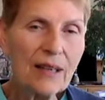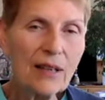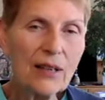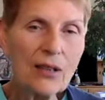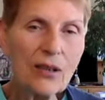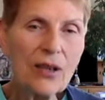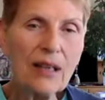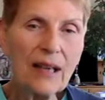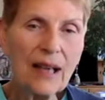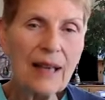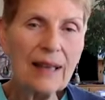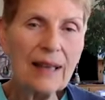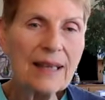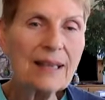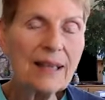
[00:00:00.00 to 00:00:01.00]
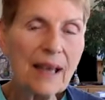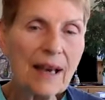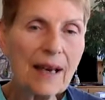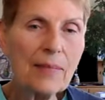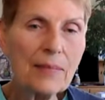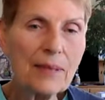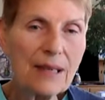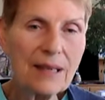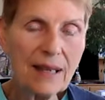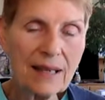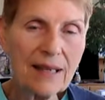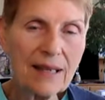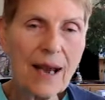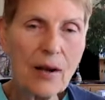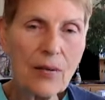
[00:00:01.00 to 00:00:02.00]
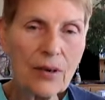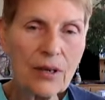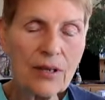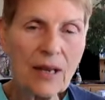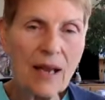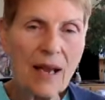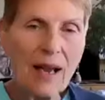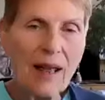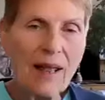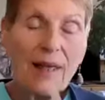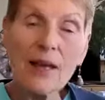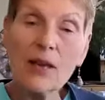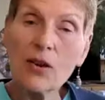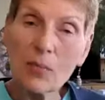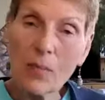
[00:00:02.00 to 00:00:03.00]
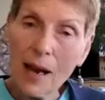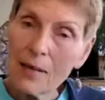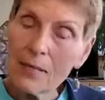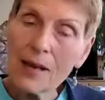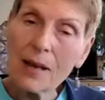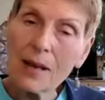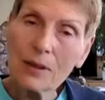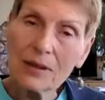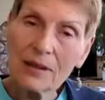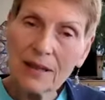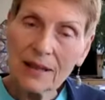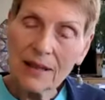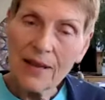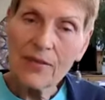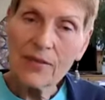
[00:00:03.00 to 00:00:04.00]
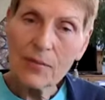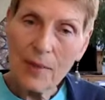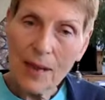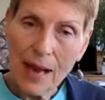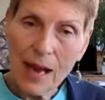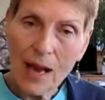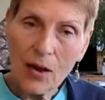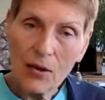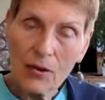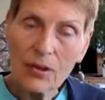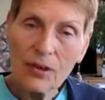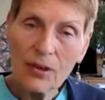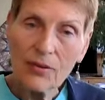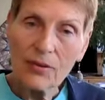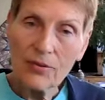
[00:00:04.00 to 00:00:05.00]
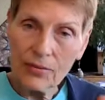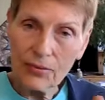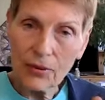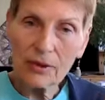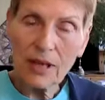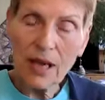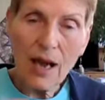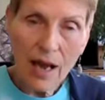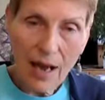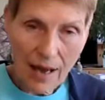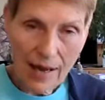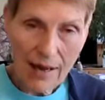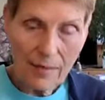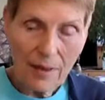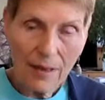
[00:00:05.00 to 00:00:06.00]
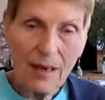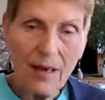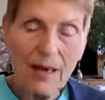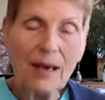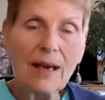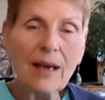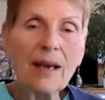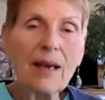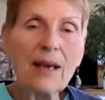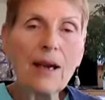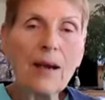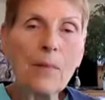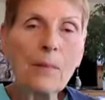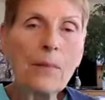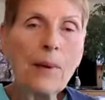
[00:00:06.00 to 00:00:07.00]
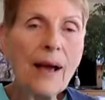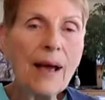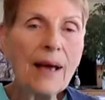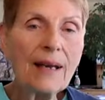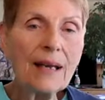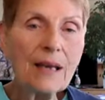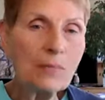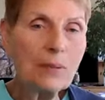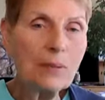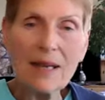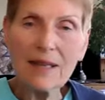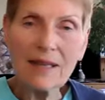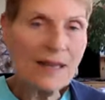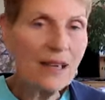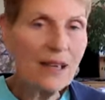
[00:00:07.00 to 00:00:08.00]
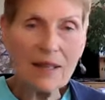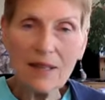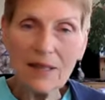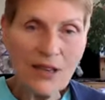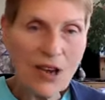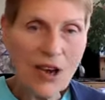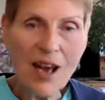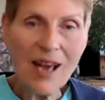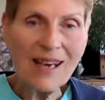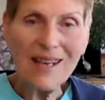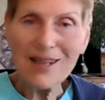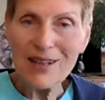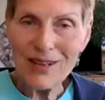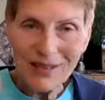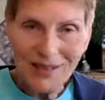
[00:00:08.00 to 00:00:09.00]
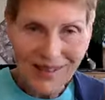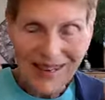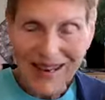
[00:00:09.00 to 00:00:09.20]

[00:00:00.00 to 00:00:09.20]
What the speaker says: you can at least get up to 6 hours, then you might be able to leave them out full time, but in a place that is not in the